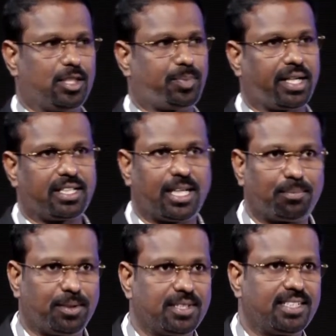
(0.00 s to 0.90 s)
respected
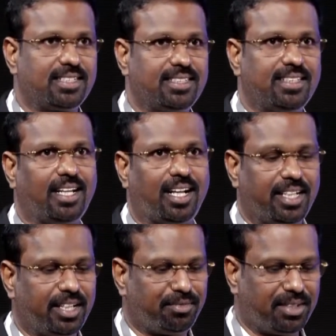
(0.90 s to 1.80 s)
chairpersons and
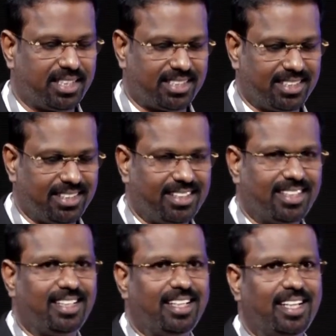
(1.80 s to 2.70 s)
dear friends.
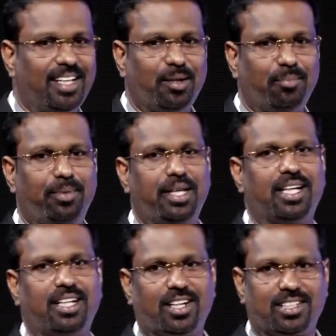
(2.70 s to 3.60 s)

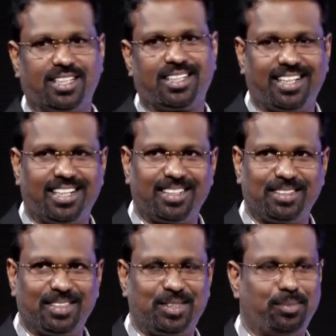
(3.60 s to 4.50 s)
Being a doctor and
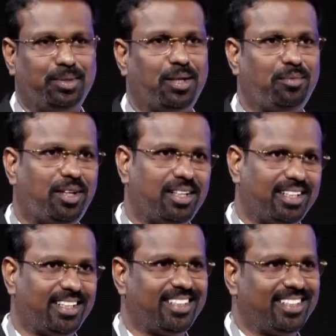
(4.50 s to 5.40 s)
to be
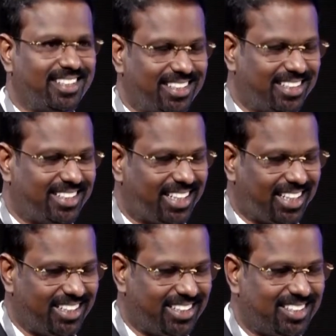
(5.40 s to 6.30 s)
among
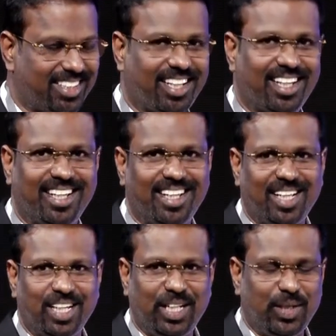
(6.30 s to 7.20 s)
techies is a
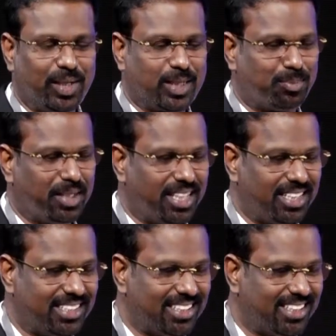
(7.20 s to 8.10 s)
new
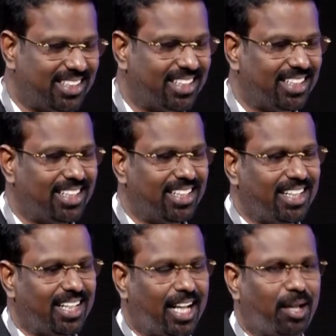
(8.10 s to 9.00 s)
experience.
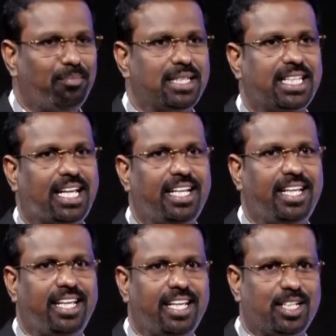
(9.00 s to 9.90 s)
I'm
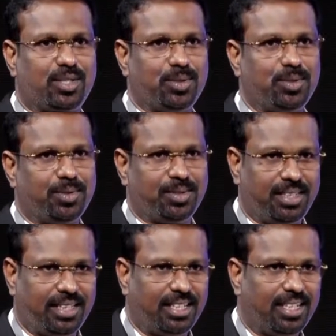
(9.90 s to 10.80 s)
basically here to
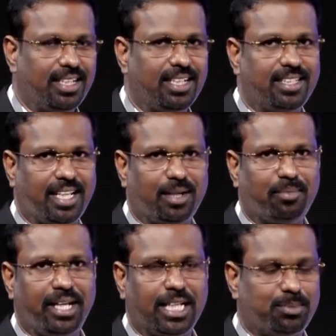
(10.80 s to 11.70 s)
share
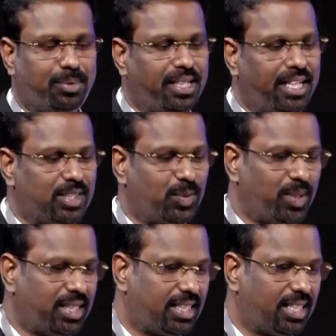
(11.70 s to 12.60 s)
my experience
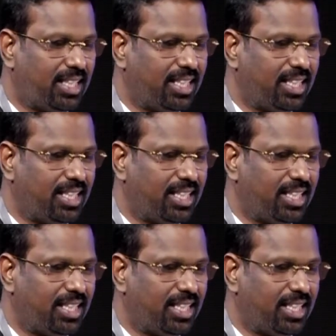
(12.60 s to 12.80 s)
with